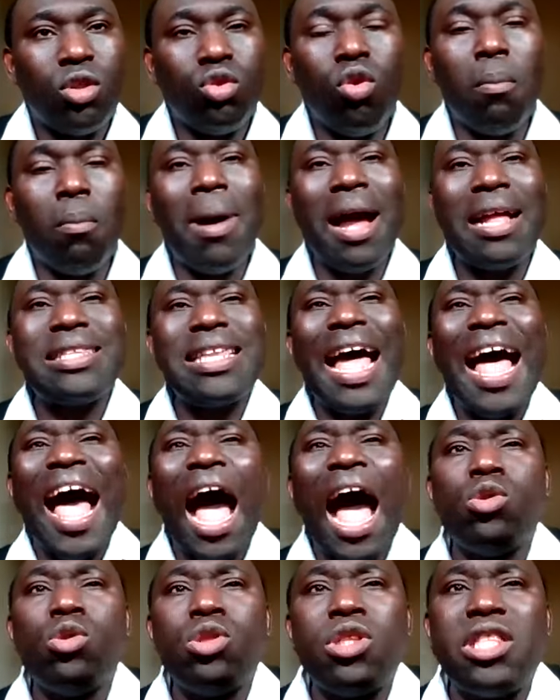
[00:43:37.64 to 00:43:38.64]
no matter
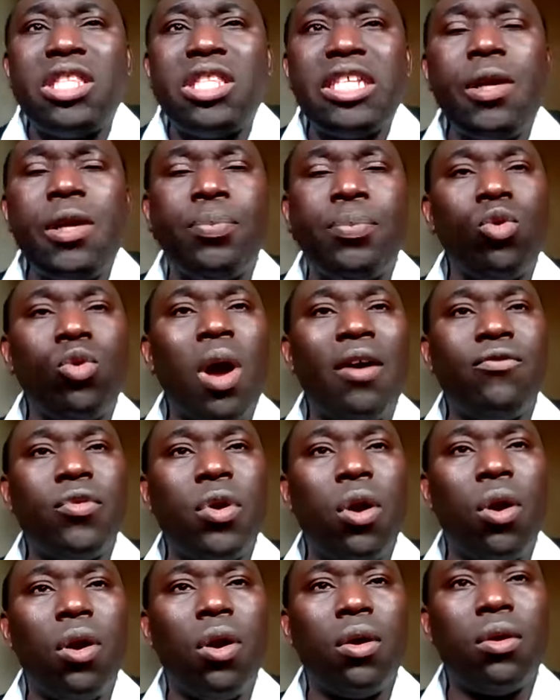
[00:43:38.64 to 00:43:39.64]
how deep you
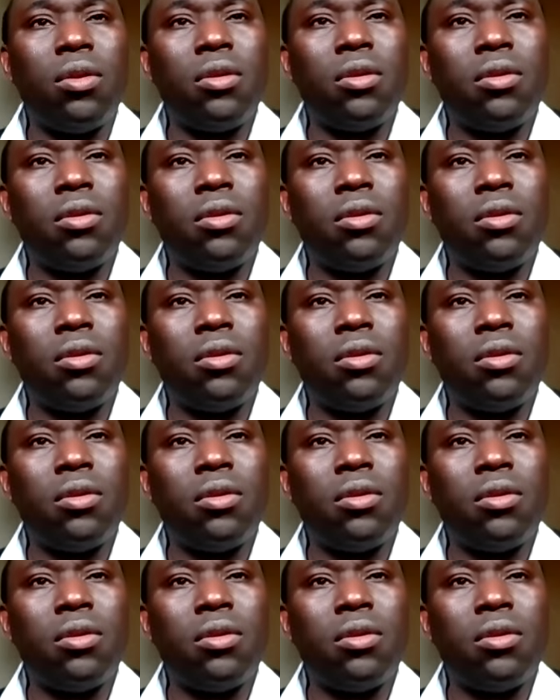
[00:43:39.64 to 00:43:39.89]
have gone,